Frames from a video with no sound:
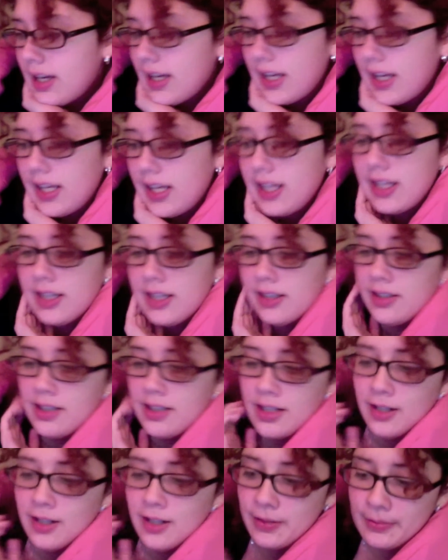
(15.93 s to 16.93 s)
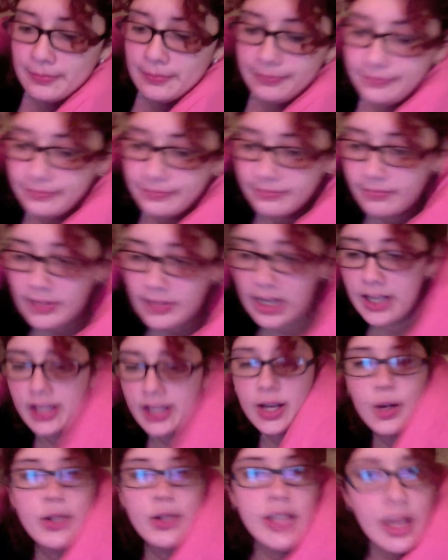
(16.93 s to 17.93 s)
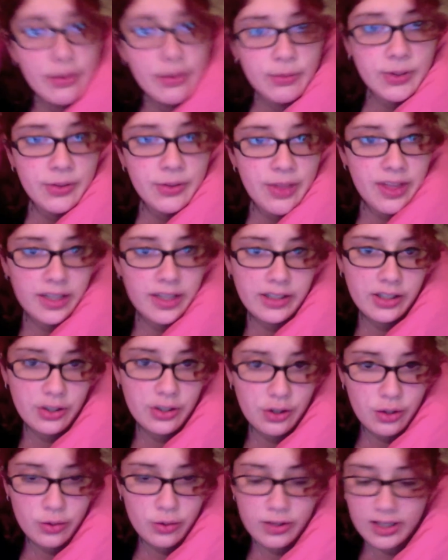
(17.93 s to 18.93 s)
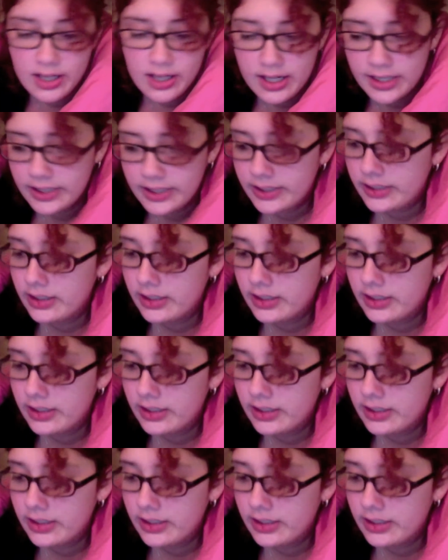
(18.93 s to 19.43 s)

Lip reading: and I only have one thing to show today.